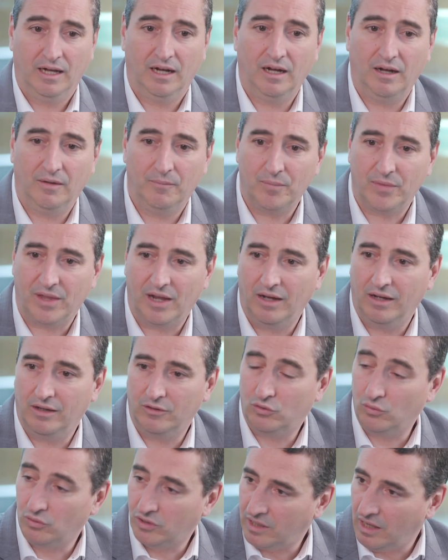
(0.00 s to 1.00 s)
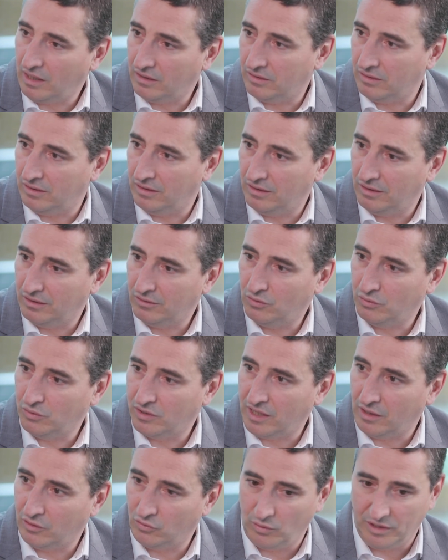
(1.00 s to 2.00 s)
to
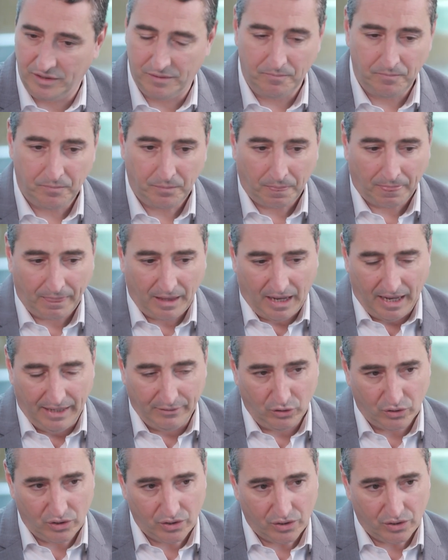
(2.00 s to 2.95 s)
start with. And the